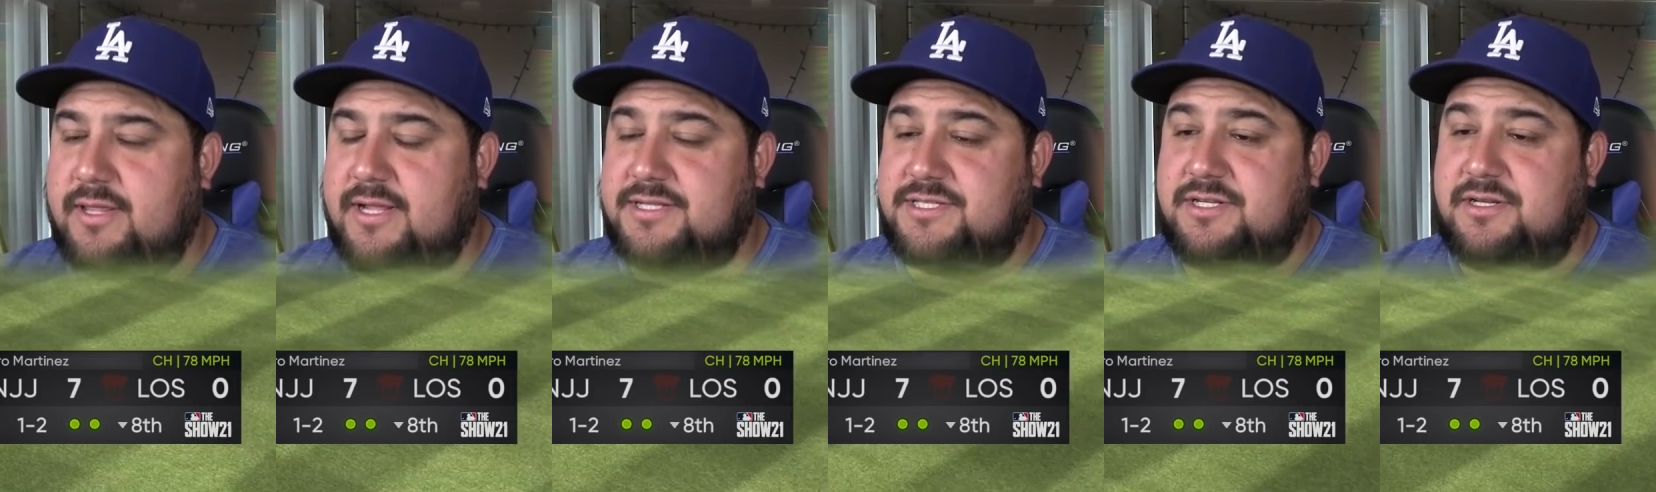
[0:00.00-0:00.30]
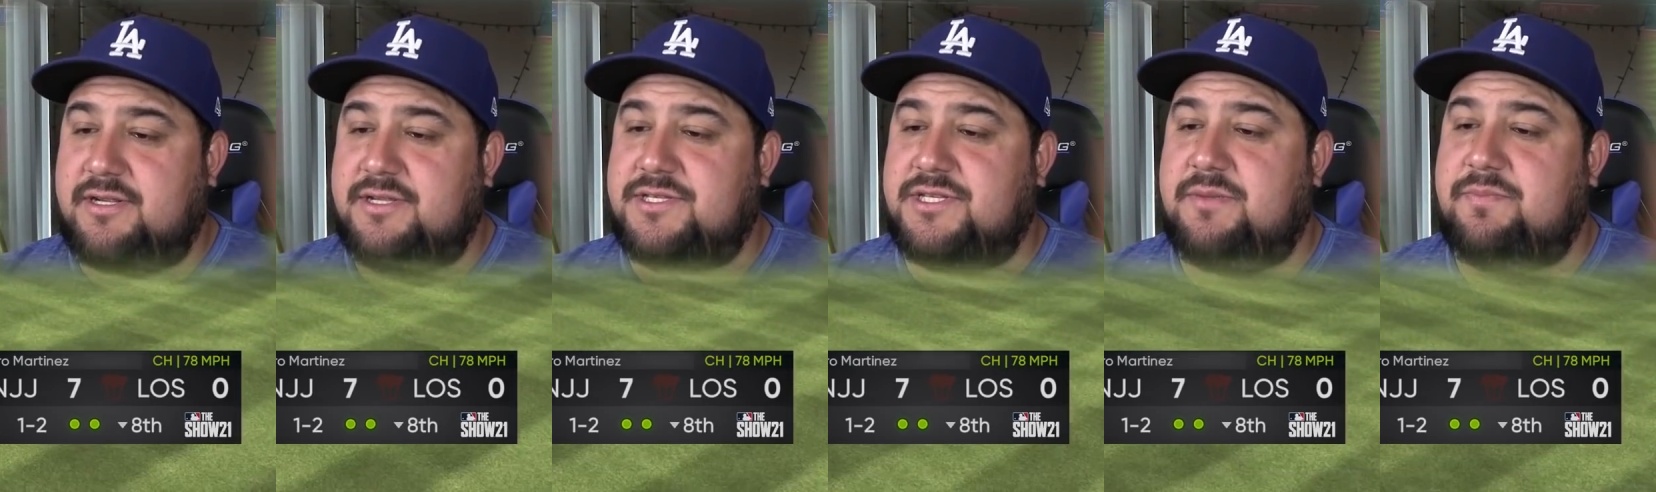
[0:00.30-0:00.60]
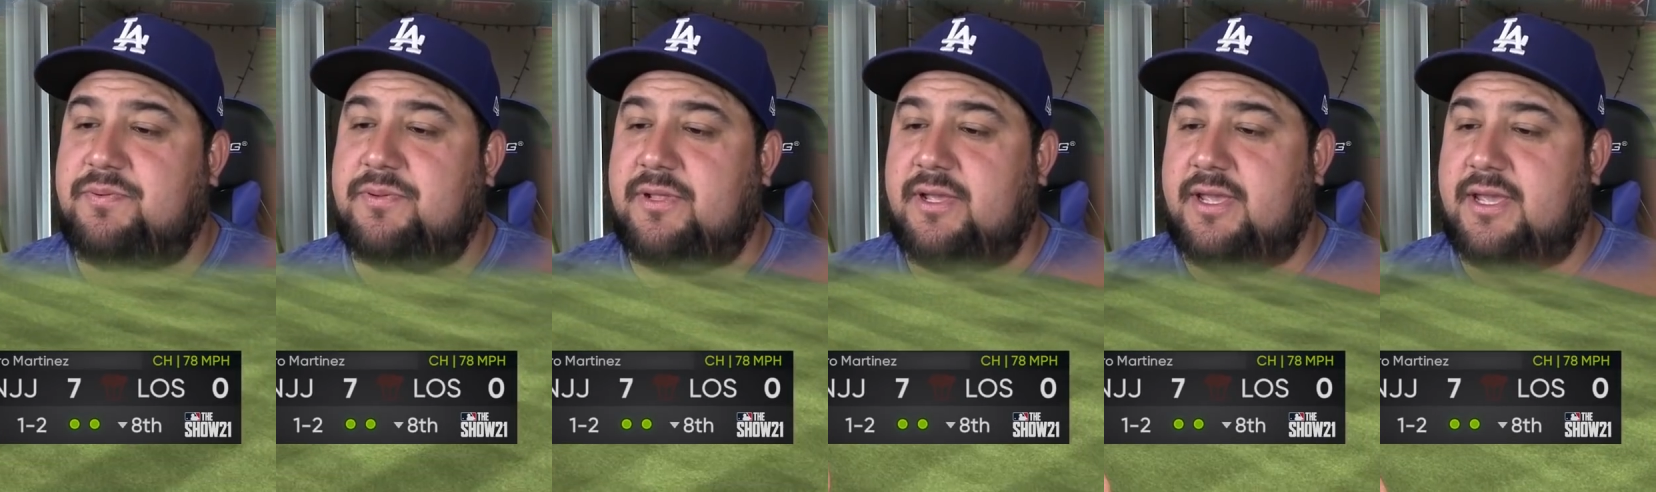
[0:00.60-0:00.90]
That's an easy
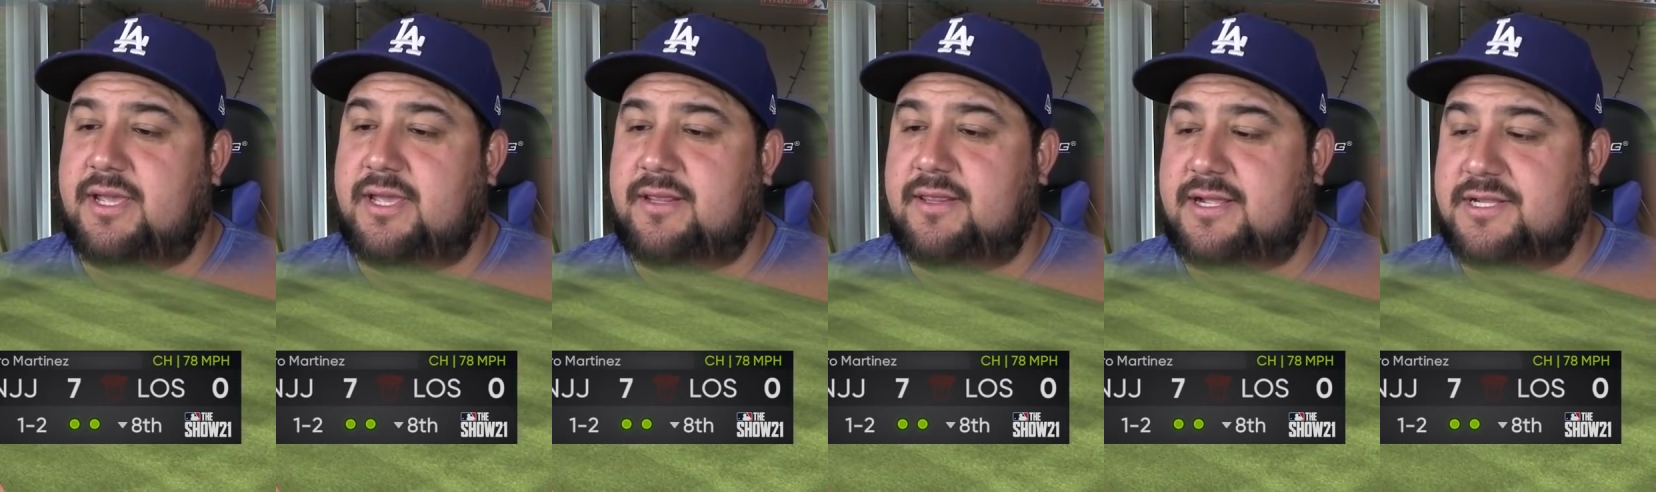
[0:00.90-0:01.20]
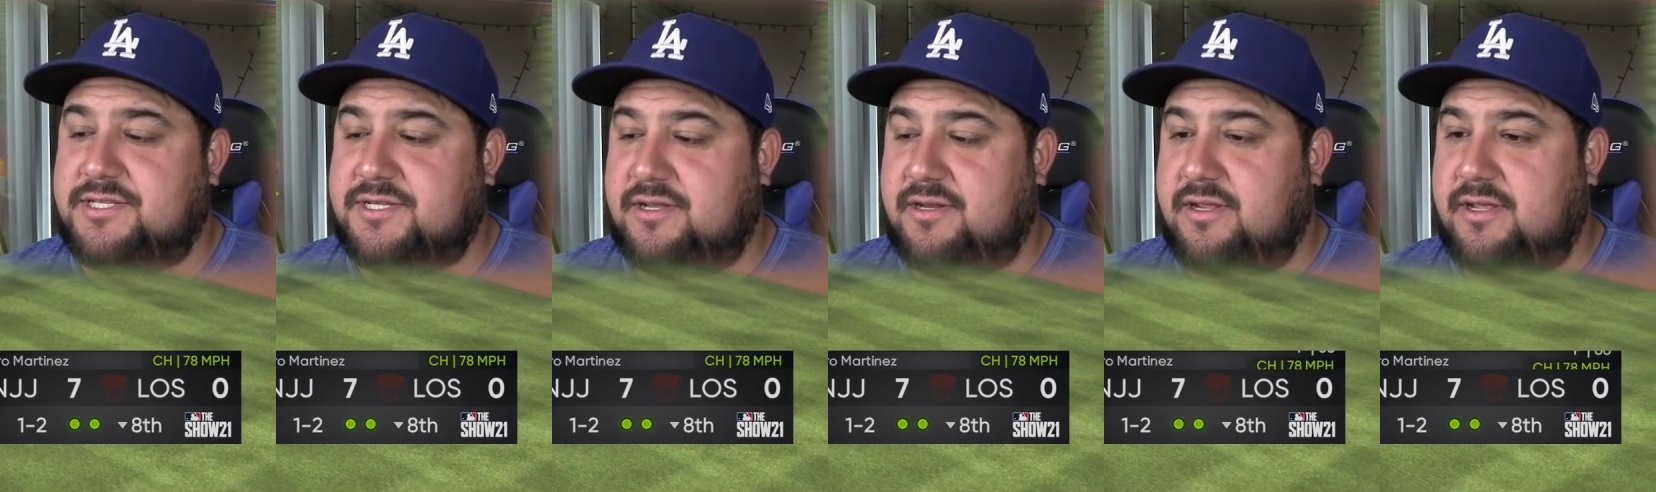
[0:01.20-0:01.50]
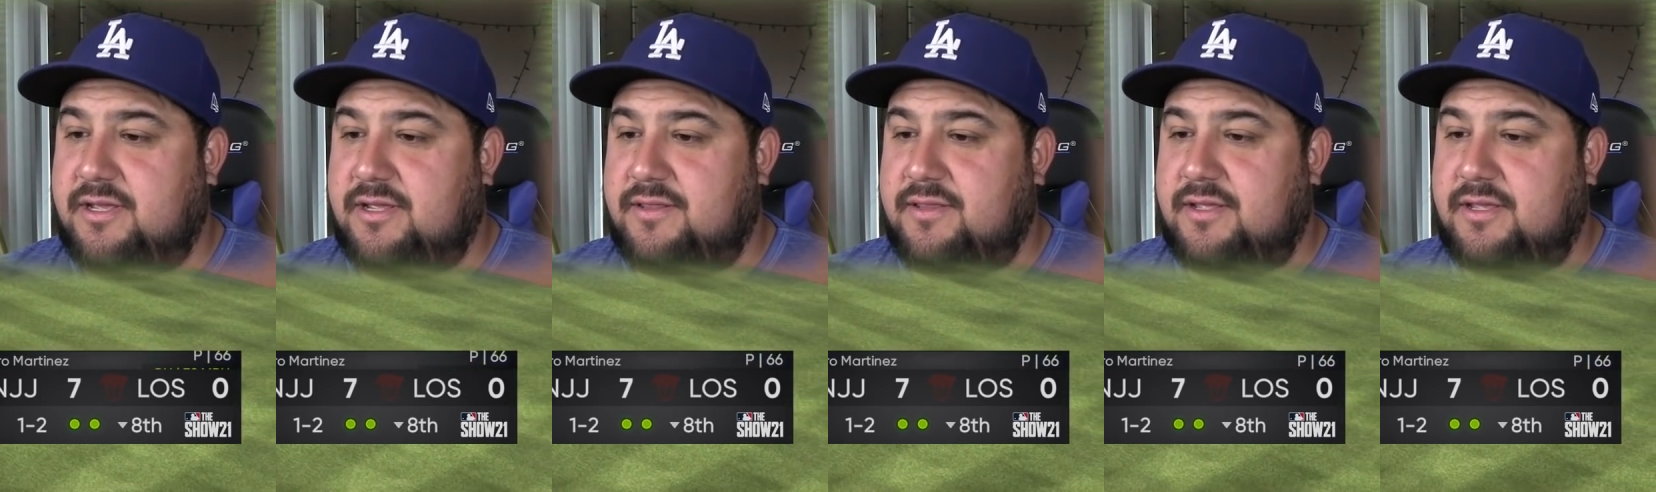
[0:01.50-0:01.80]
play. That's going
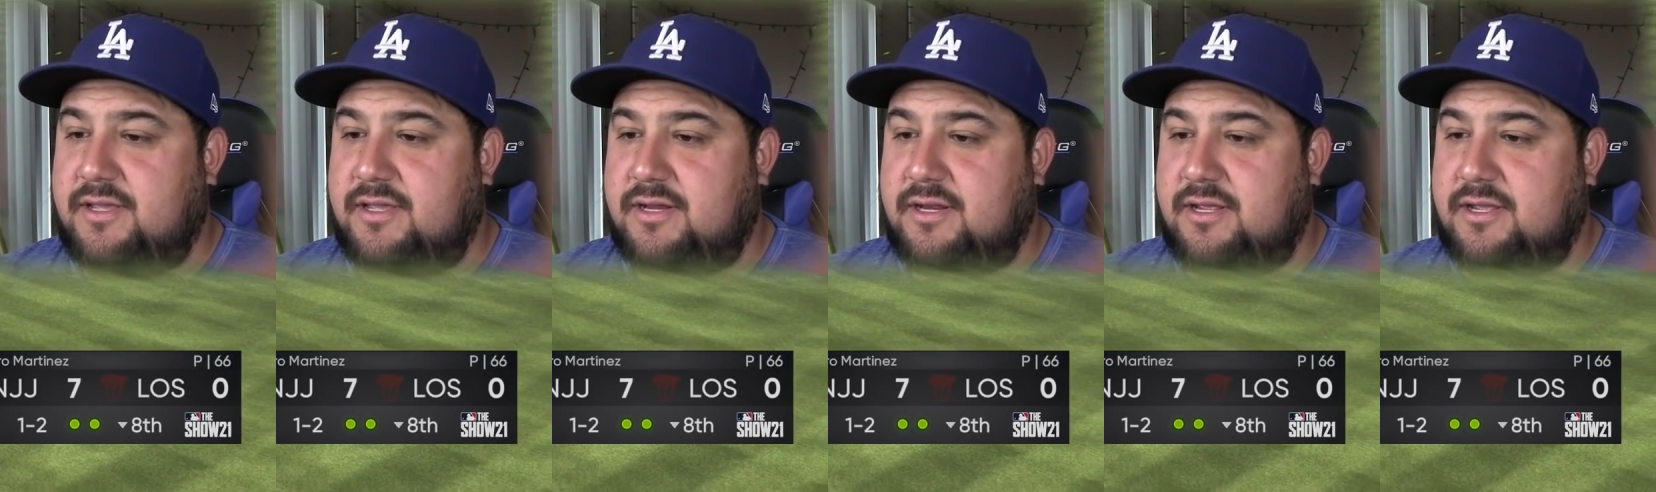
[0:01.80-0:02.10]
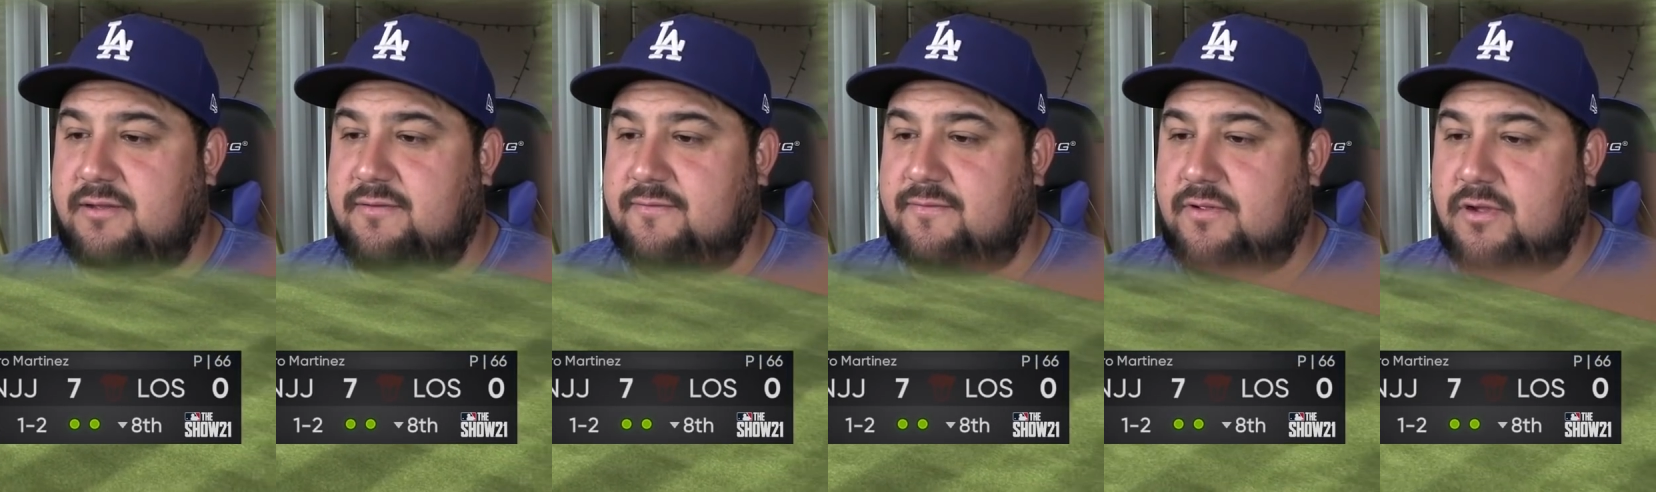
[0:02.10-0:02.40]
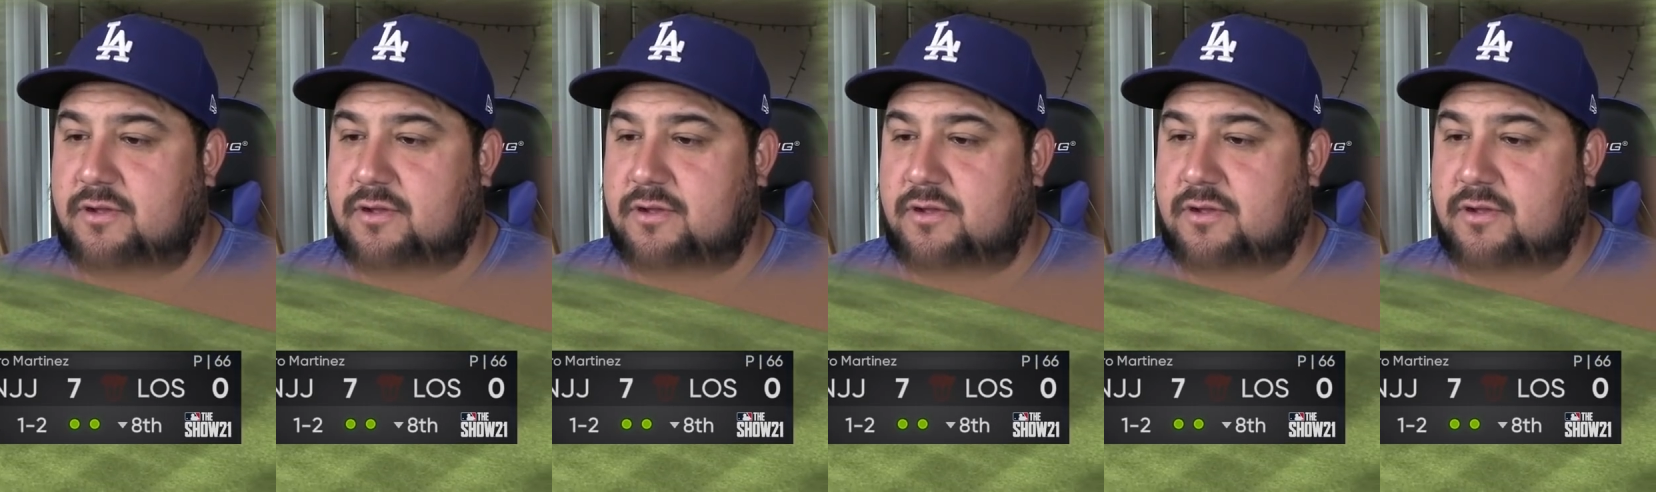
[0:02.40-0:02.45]
to end the inning.